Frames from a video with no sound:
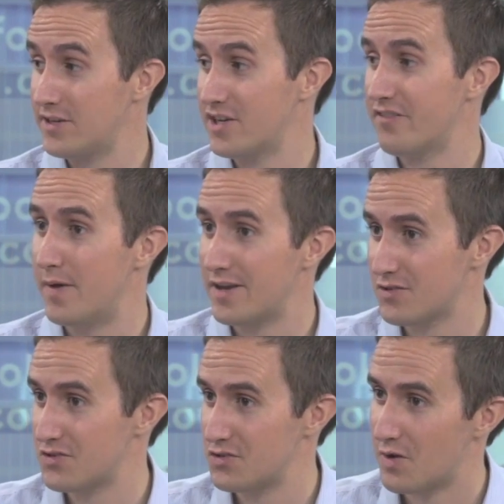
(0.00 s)
like Jeff
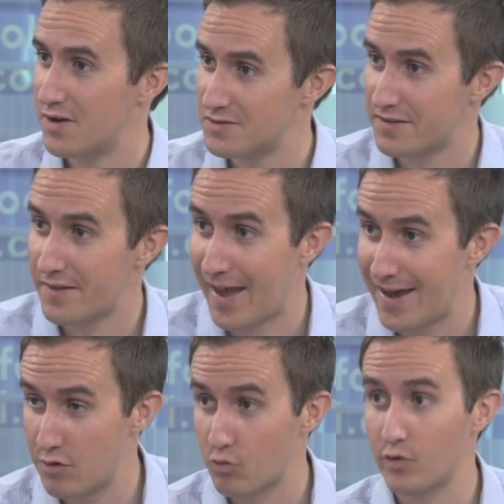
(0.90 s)
Bezos as well is that they
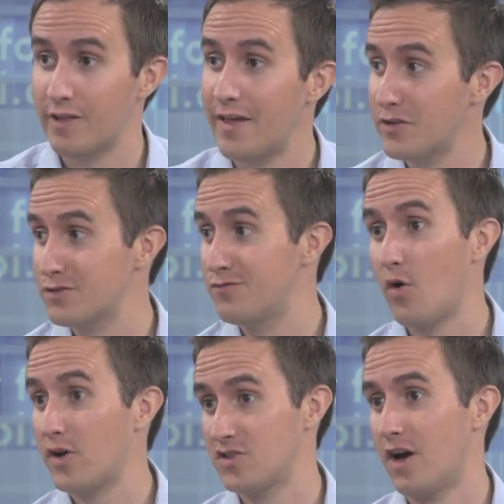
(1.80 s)
have a relentless
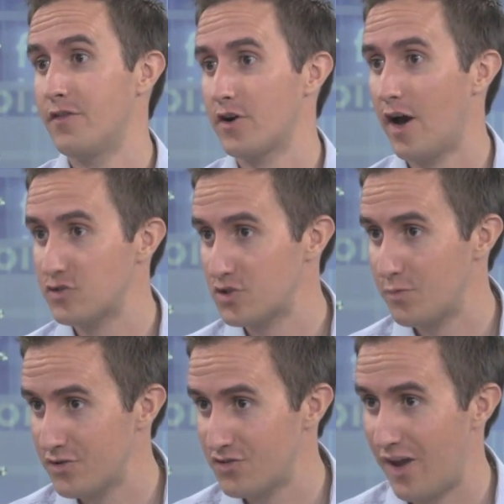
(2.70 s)
focus on their
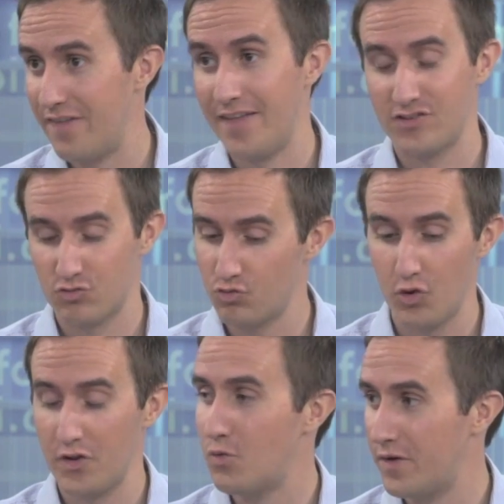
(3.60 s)
customers. And that's
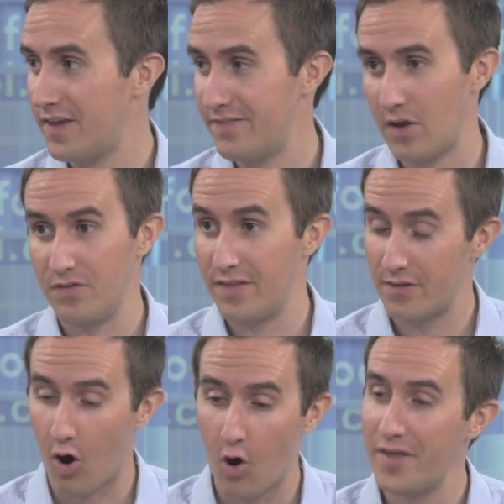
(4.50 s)
really what they, they,
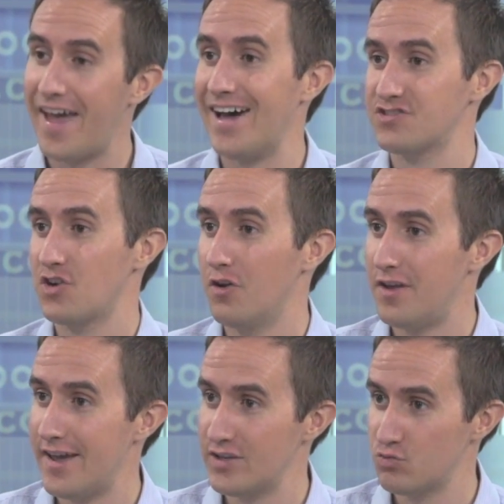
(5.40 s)
they, all they ask all
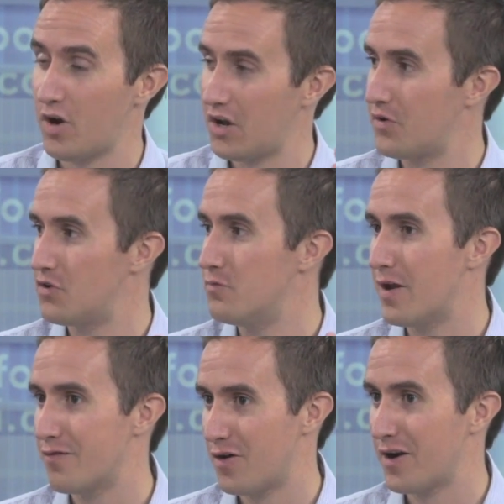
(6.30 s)
day is, what can we do
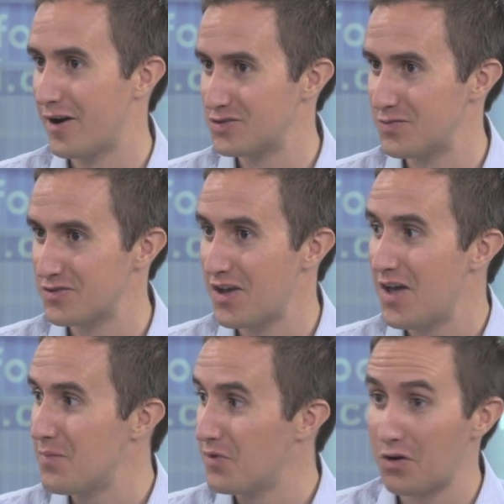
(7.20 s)
better for our customers?
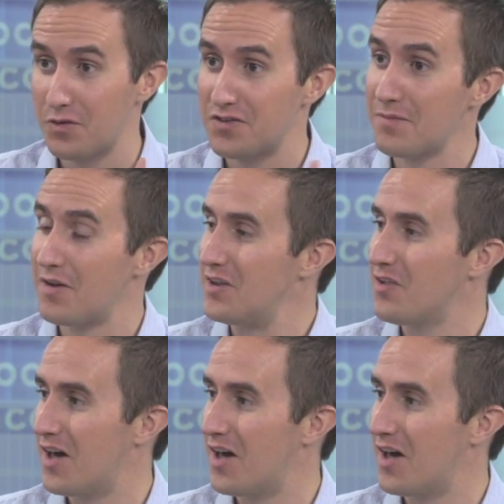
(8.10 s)
But look, when you talk about